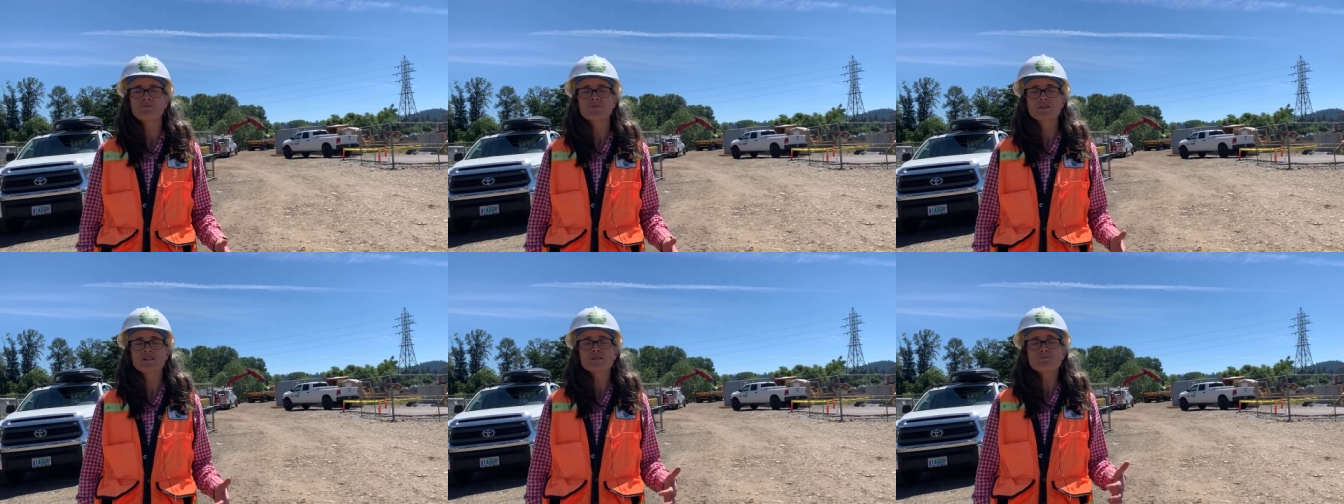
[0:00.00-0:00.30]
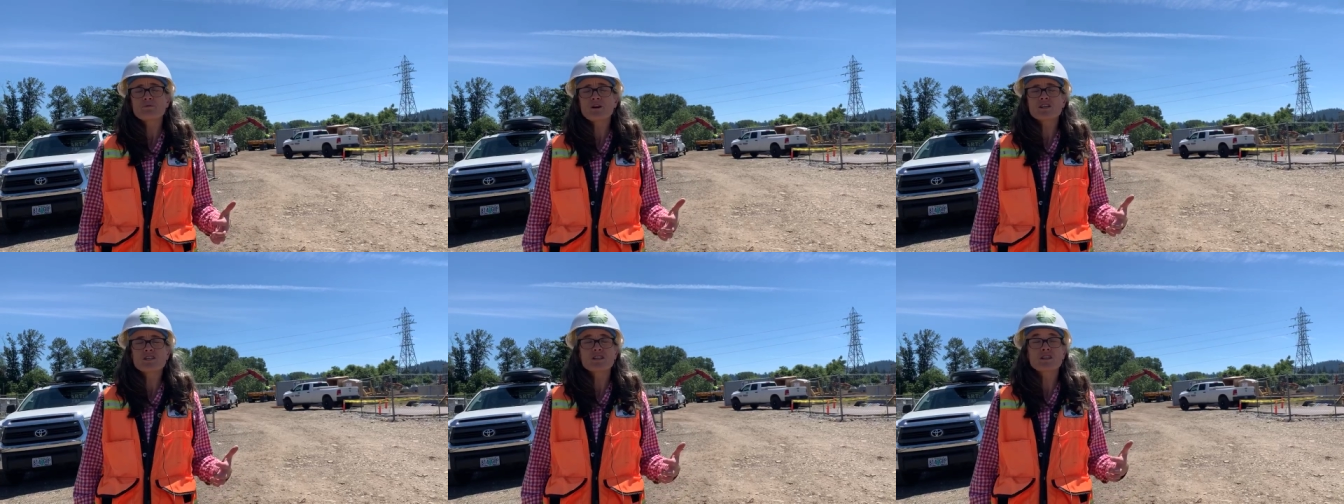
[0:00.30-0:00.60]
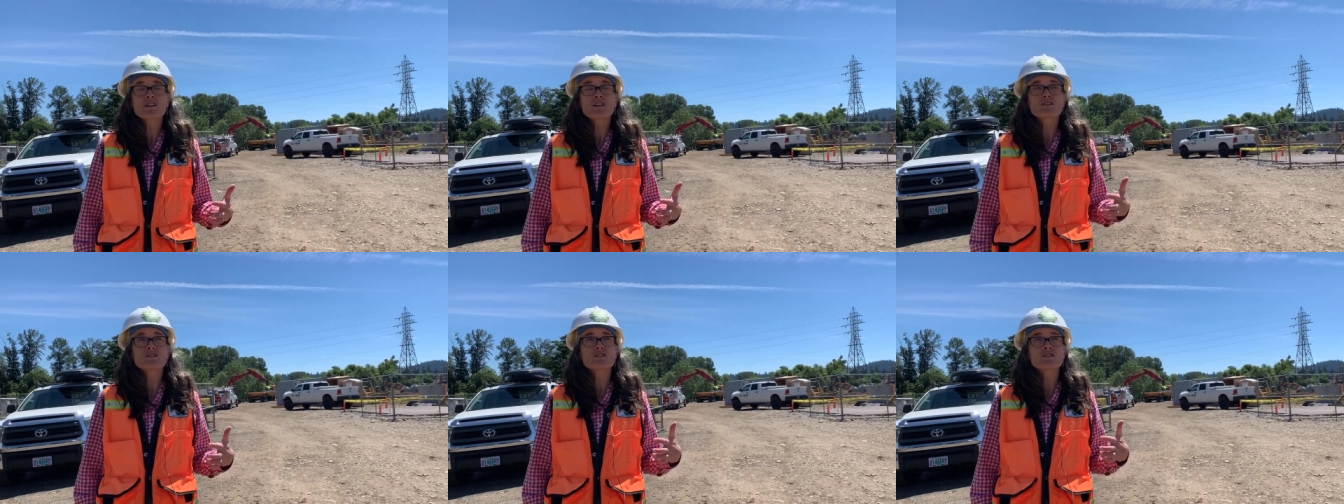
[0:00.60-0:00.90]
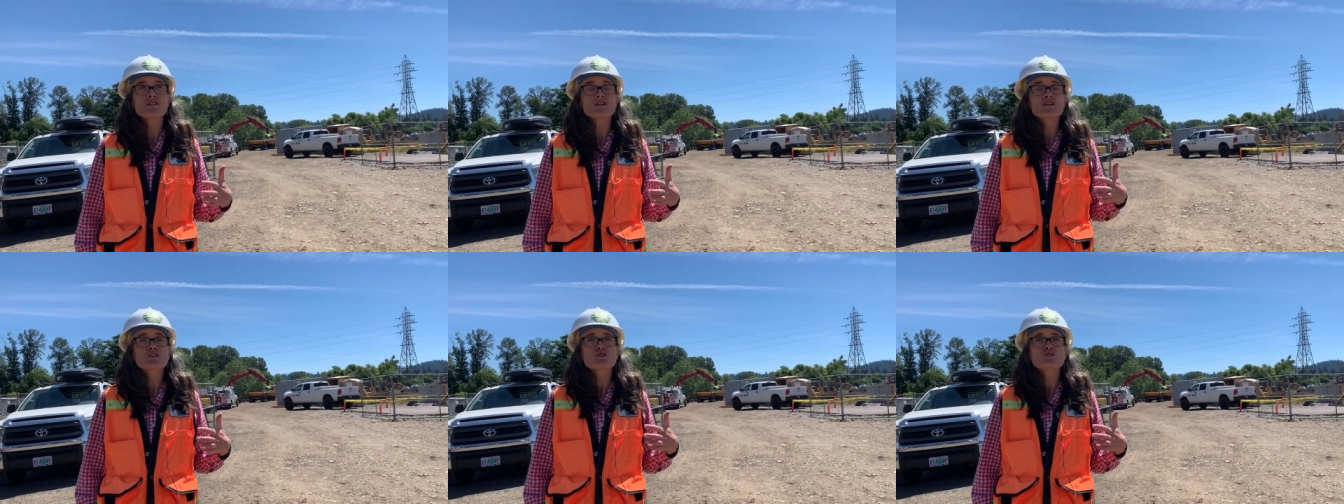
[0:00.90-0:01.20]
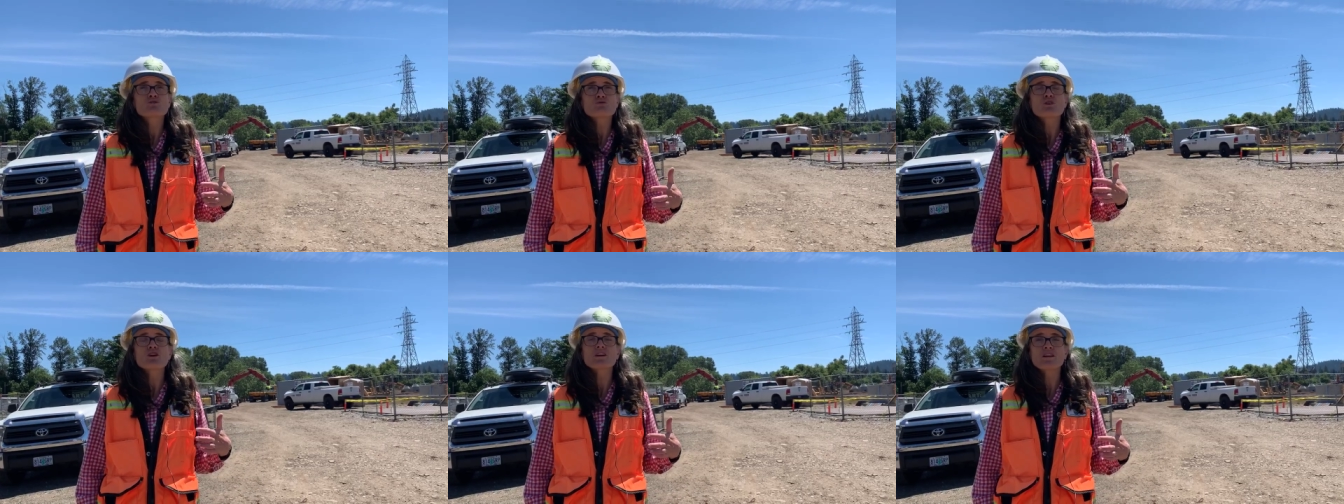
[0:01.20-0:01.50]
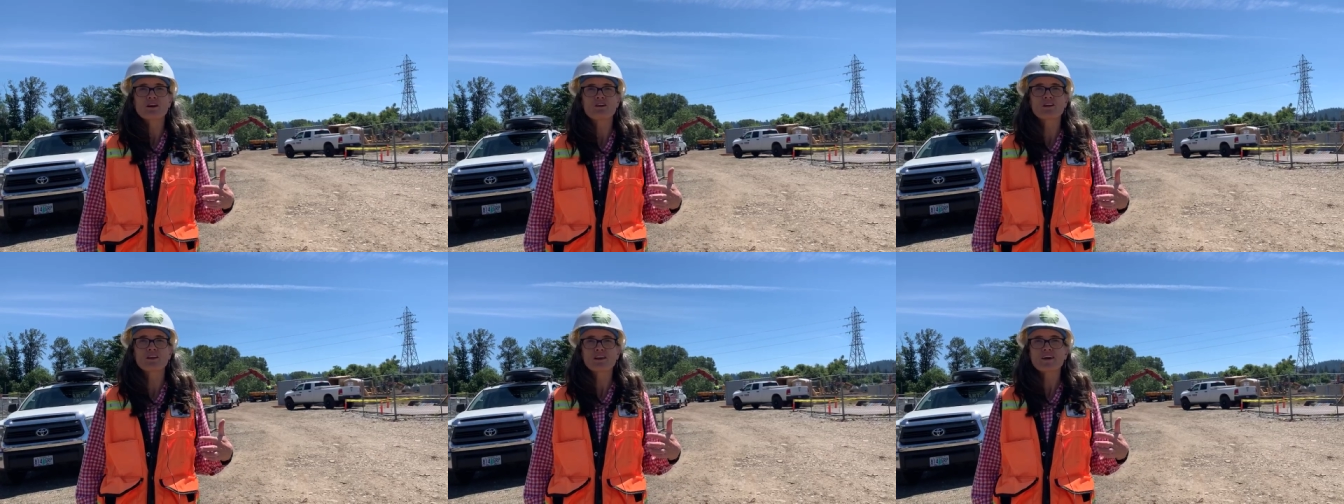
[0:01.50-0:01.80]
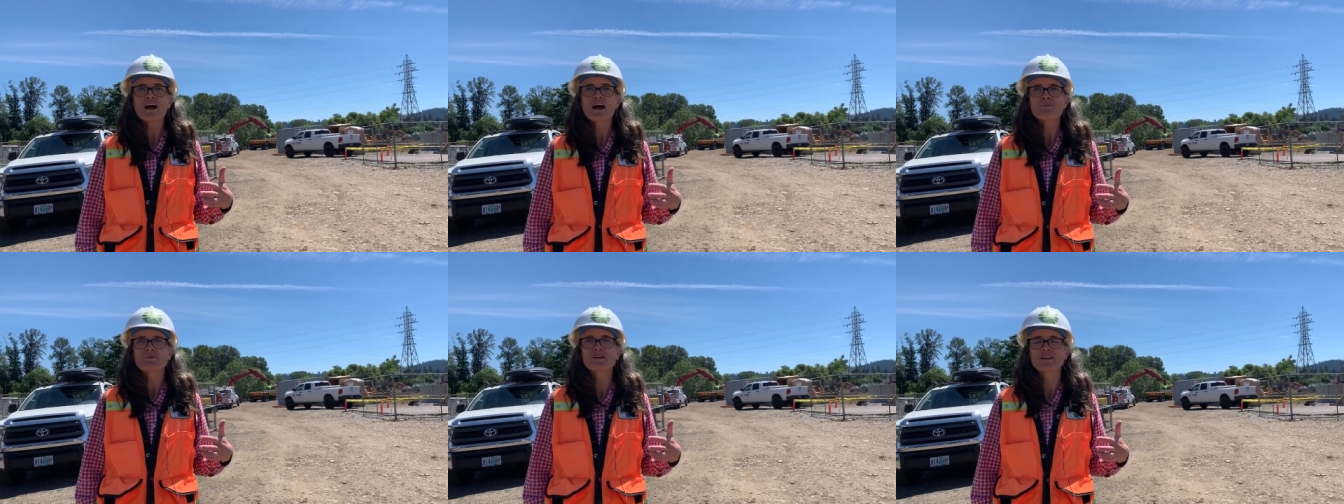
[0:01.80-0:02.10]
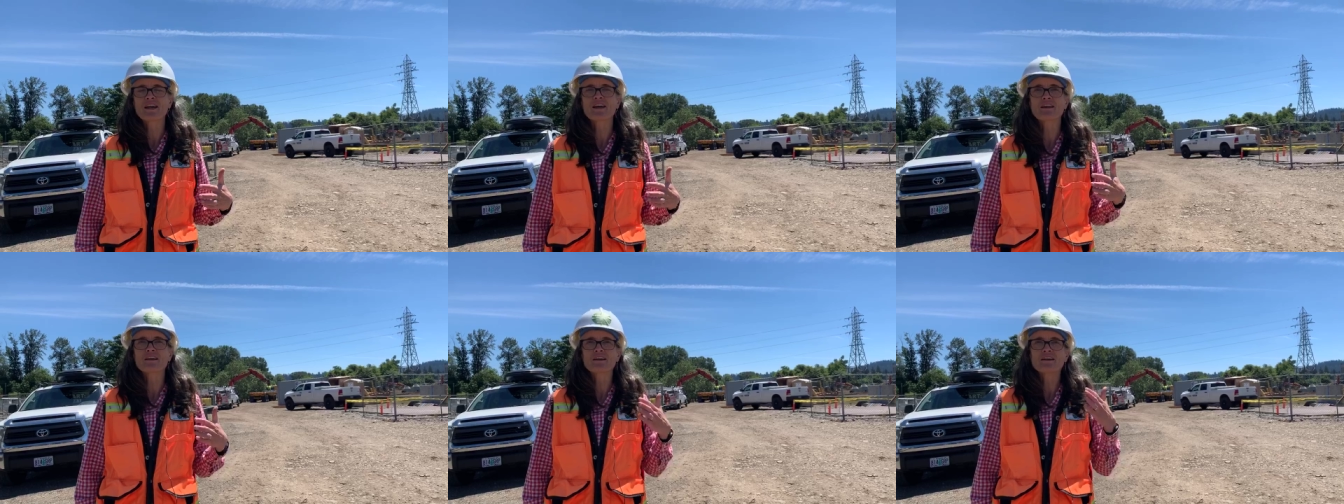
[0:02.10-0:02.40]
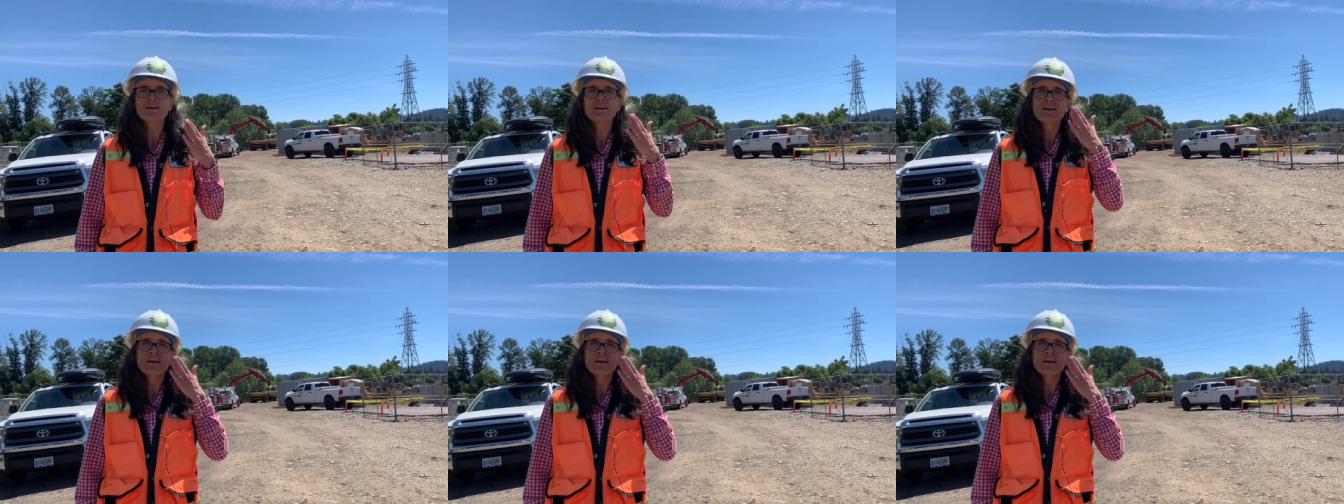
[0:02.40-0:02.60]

This project is extraordinarily complicated.